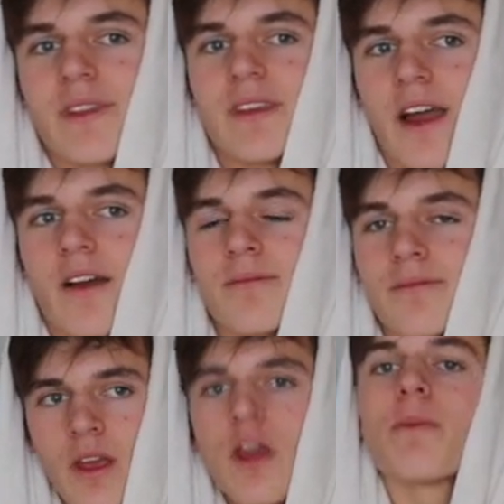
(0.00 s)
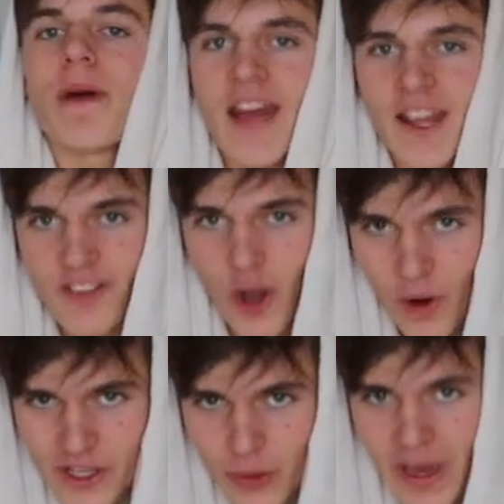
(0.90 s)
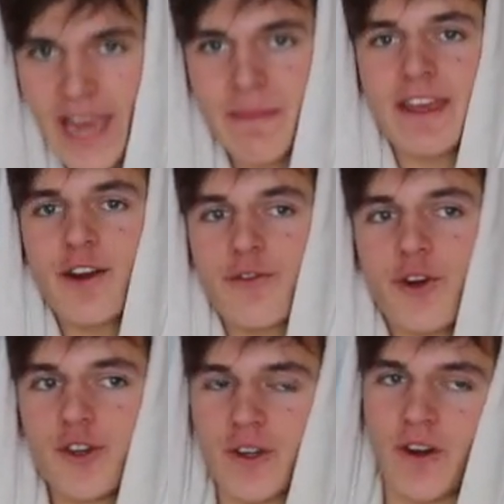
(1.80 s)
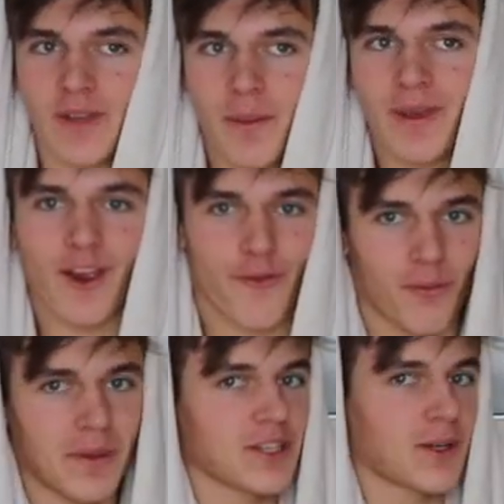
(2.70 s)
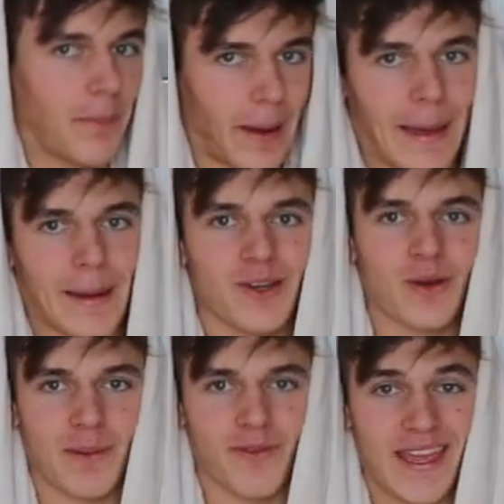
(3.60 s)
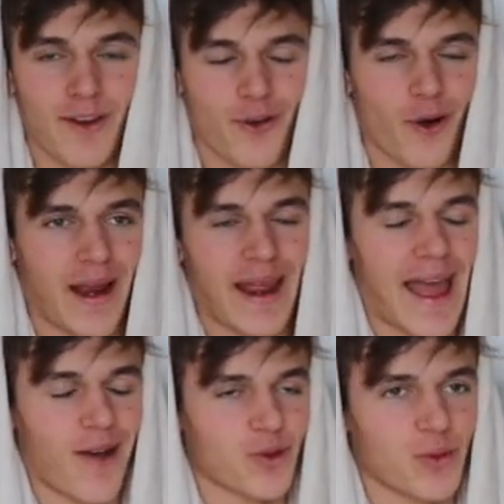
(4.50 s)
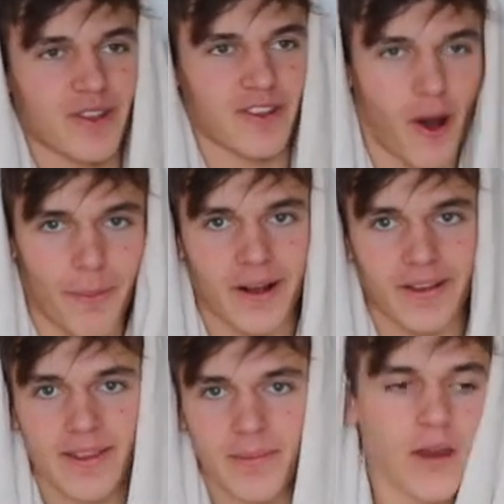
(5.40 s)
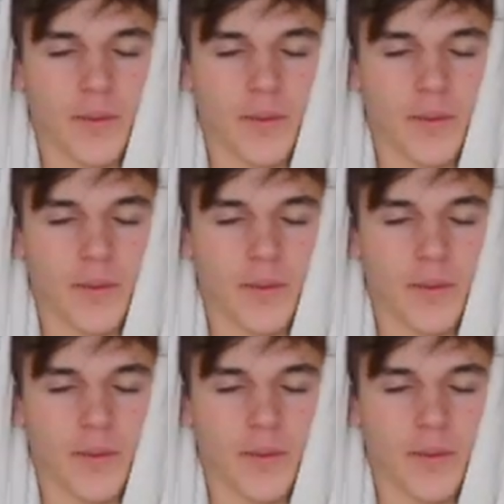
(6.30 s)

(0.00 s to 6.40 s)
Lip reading: But that is not what you came here for. You did not come here for me to complain. You came here for a how-to Starbucks.